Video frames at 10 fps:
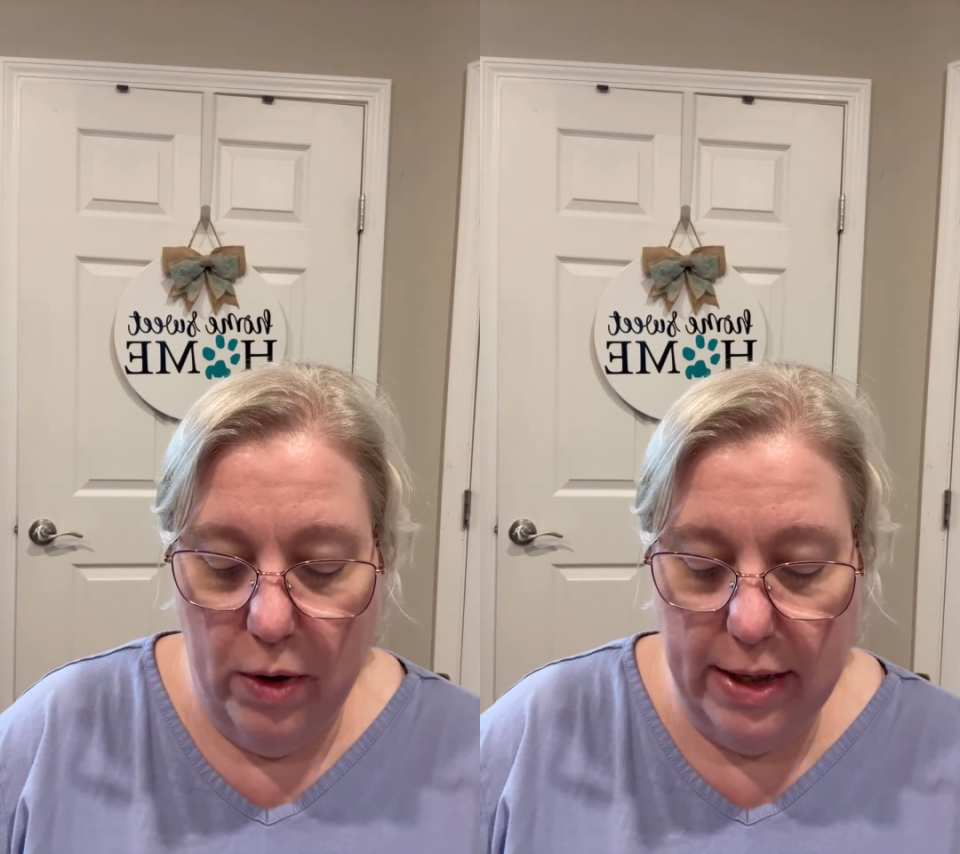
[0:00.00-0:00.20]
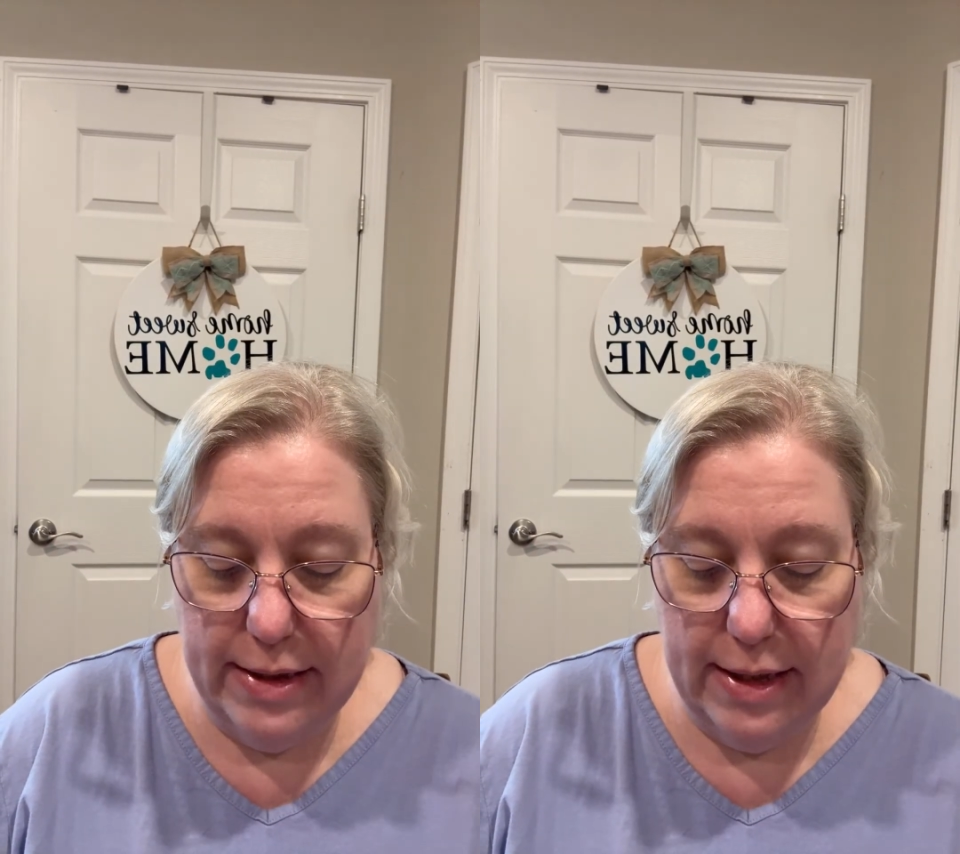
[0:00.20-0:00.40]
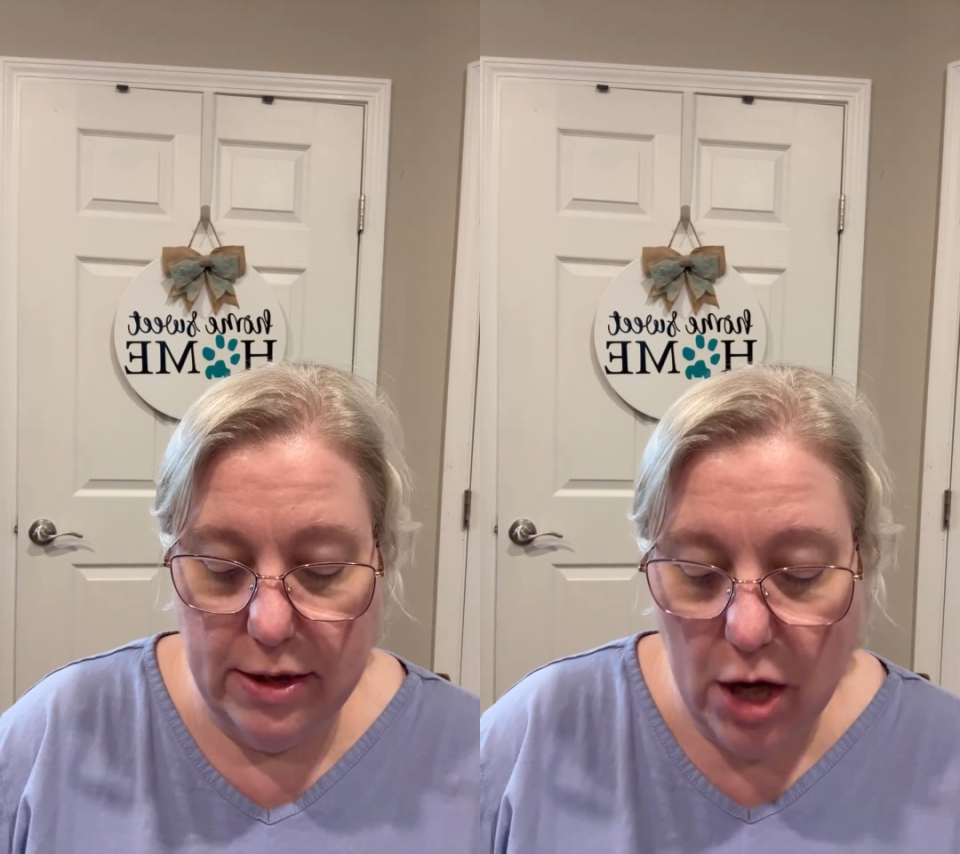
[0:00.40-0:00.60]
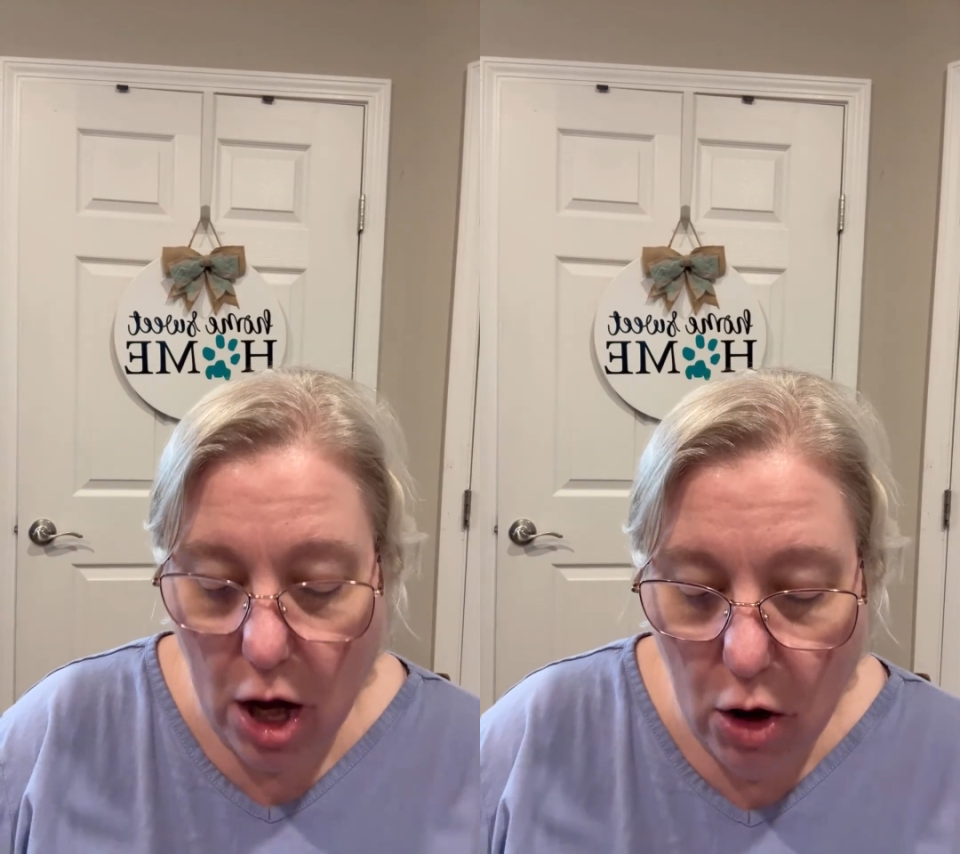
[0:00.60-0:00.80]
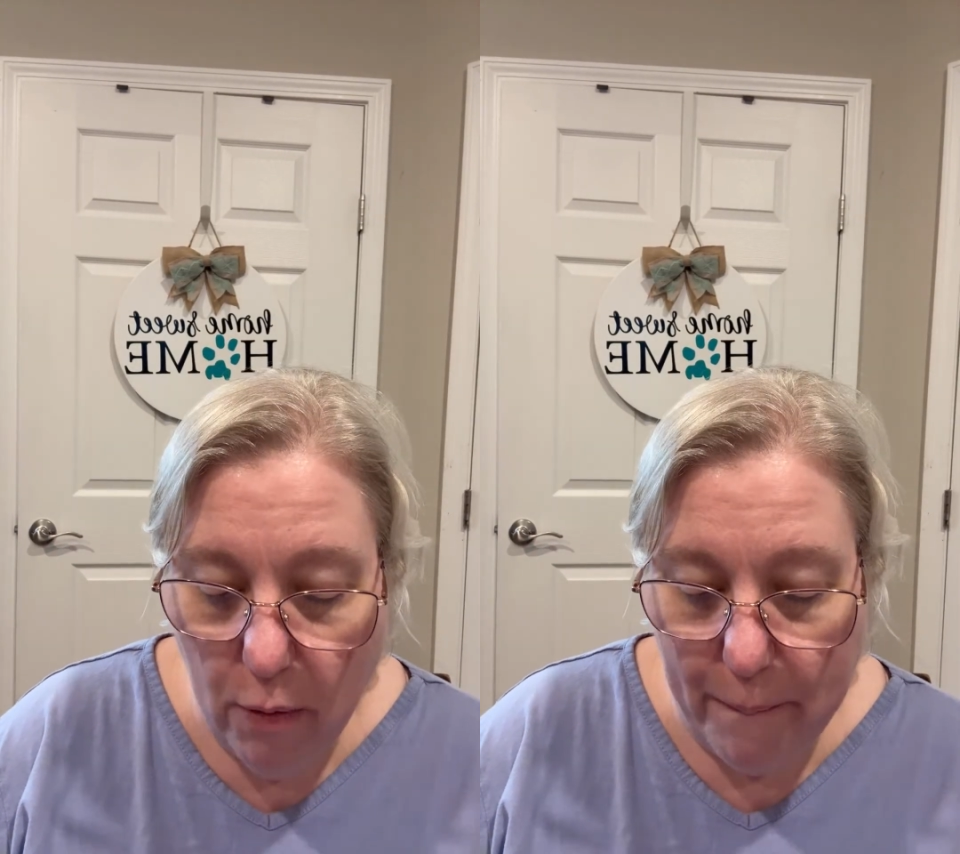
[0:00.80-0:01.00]
when it
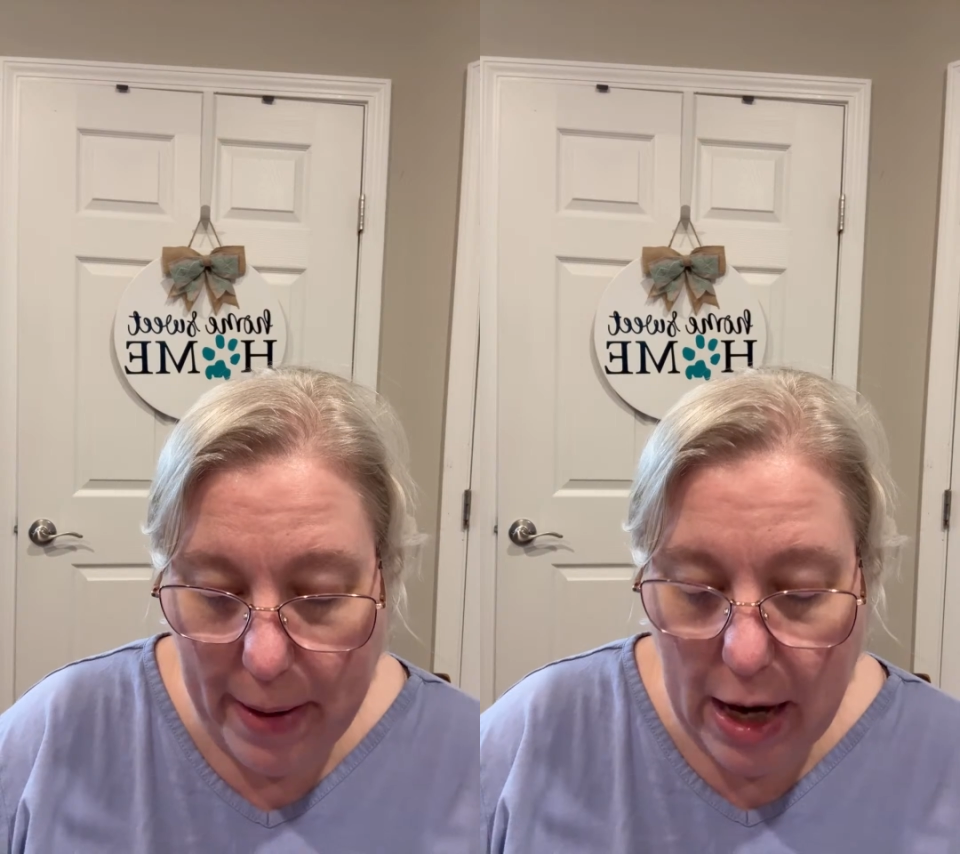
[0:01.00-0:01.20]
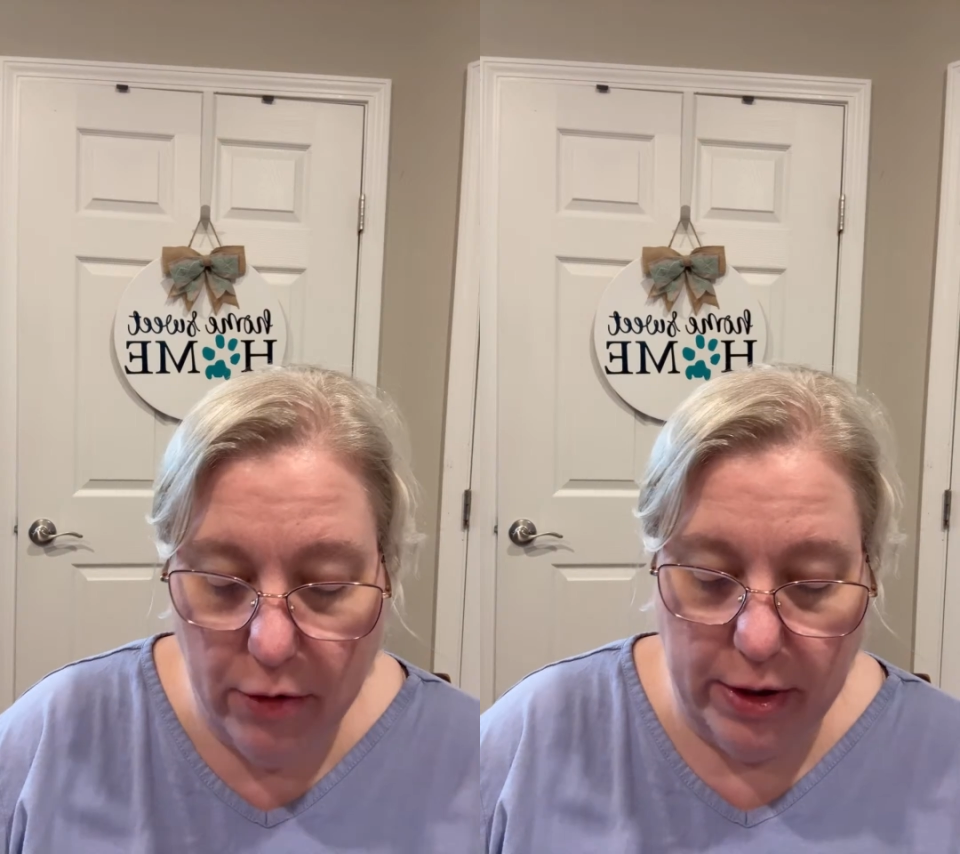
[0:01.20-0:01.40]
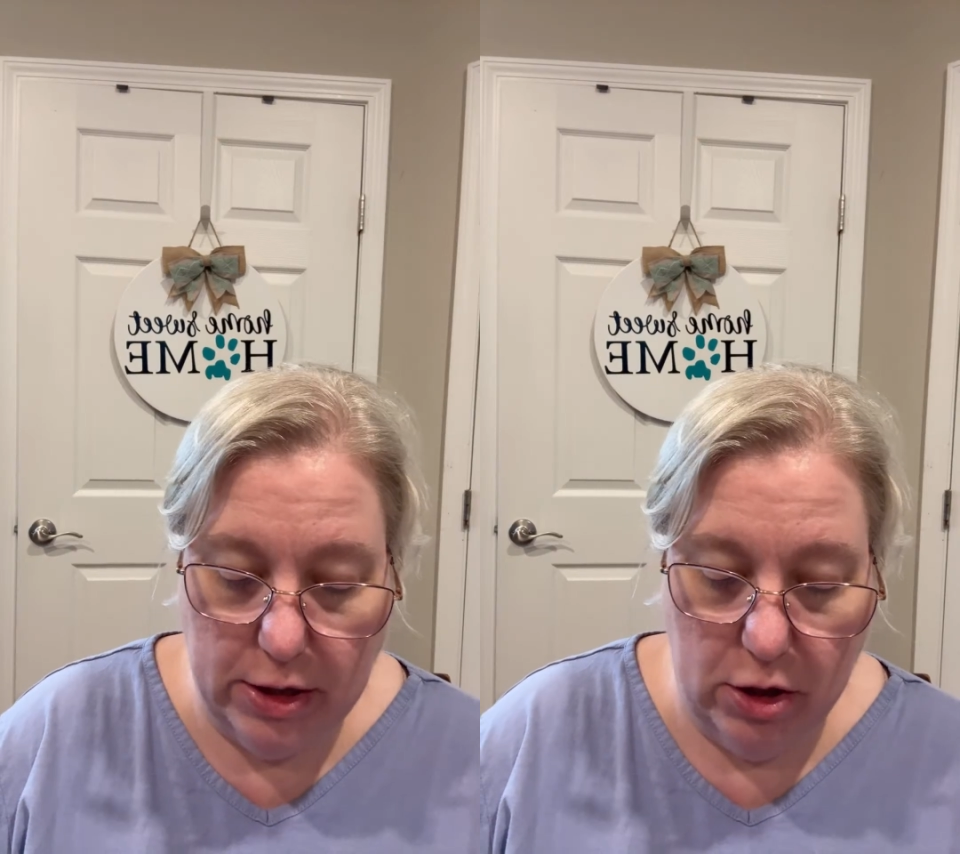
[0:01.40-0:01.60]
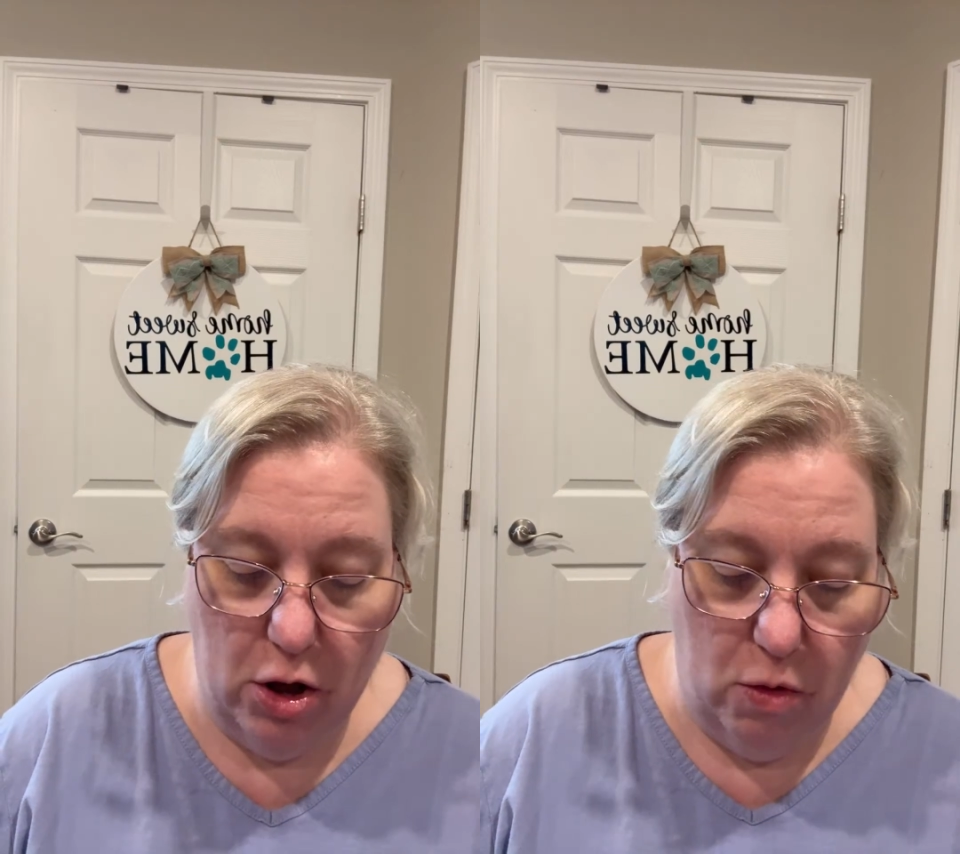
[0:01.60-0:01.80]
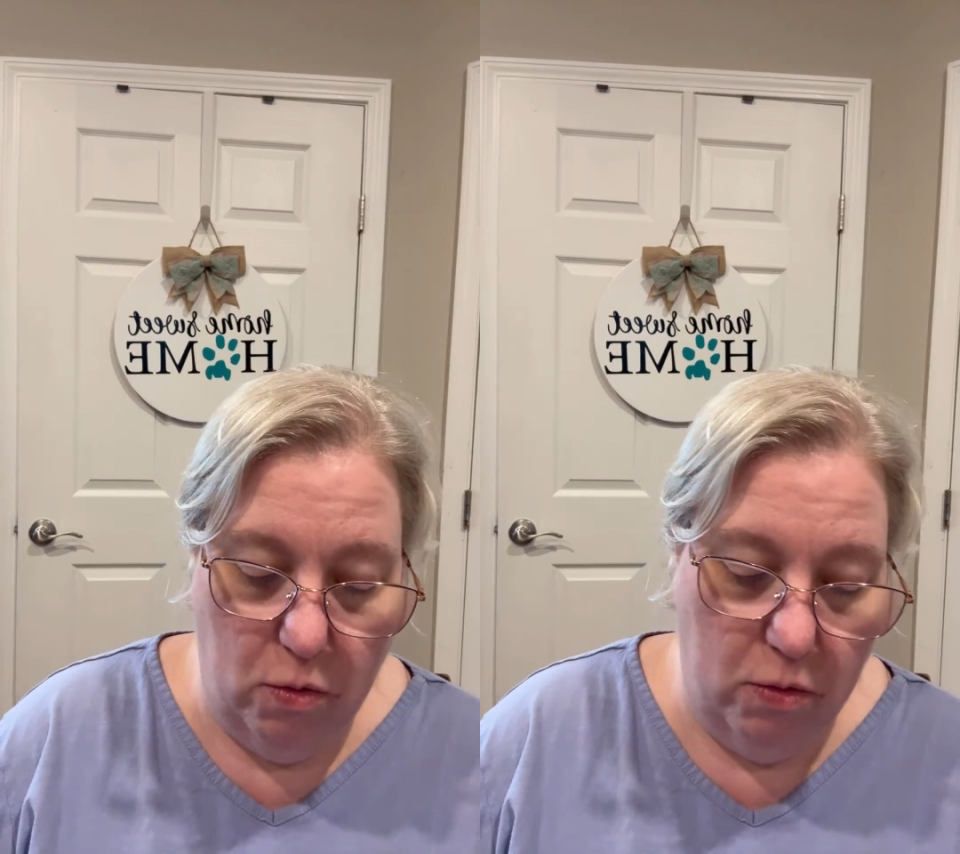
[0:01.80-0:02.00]
says, oh,
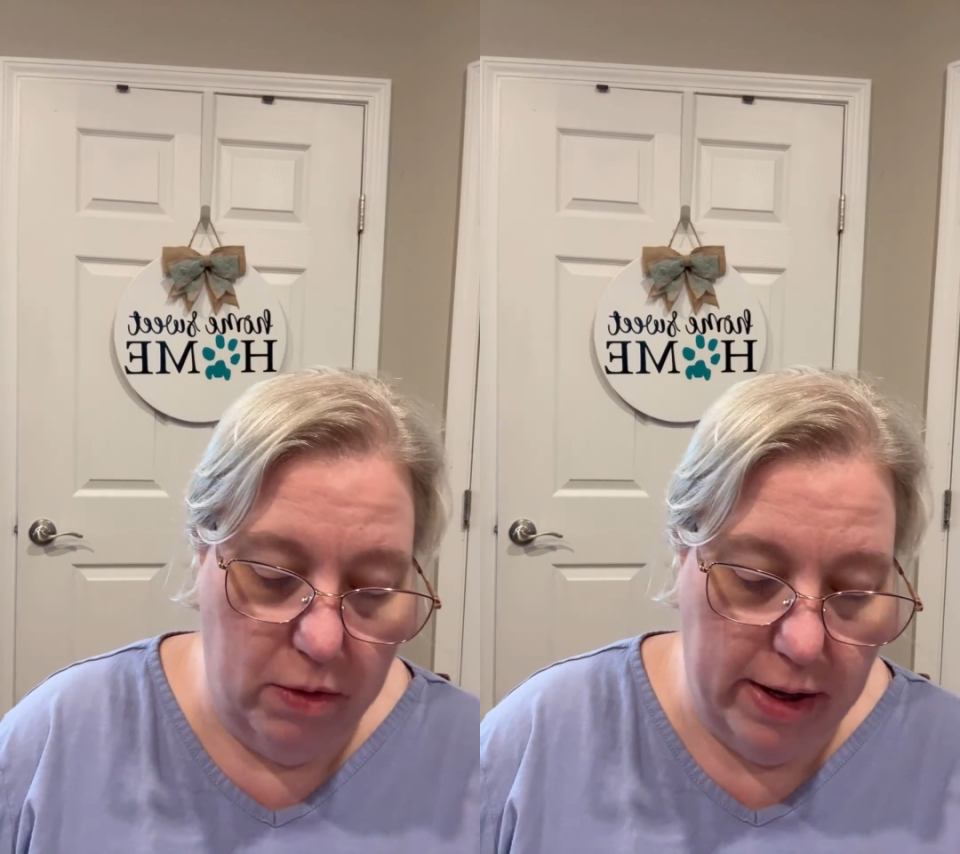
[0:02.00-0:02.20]
battery's low.